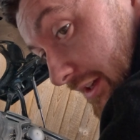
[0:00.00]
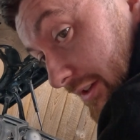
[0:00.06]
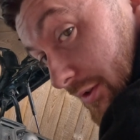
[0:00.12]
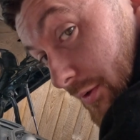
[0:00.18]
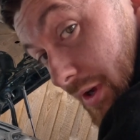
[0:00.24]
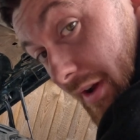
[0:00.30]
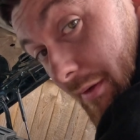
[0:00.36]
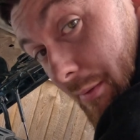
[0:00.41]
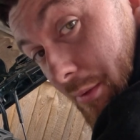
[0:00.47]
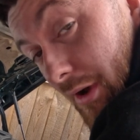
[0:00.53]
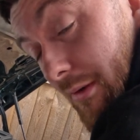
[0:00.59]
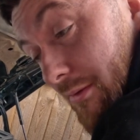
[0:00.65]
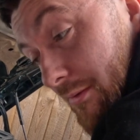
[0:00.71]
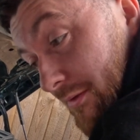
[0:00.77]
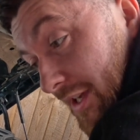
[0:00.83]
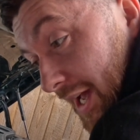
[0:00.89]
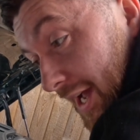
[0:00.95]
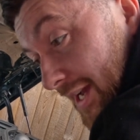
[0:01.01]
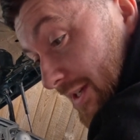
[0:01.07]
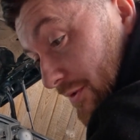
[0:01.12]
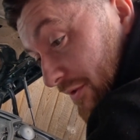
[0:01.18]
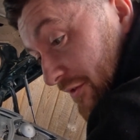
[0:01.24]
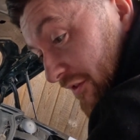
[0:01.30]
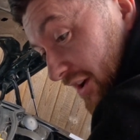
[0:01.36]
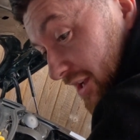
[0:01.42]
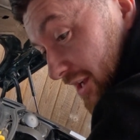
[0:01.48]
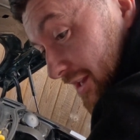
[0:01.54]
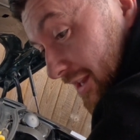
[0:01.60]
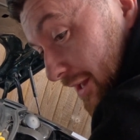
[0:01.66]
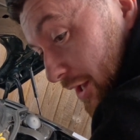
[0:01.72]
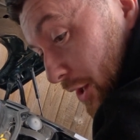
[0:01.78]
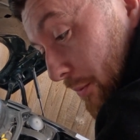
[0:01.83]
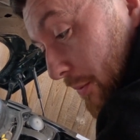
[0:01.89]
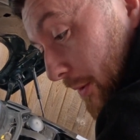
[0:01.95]
So we have a problem, guys. We fired it
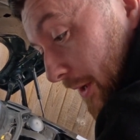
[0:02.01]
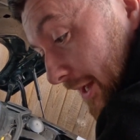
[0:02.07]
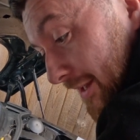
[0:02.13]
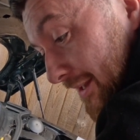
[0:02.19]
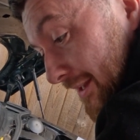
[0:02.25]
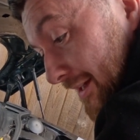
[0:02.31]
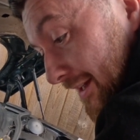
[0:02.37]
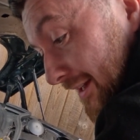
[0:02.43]
up and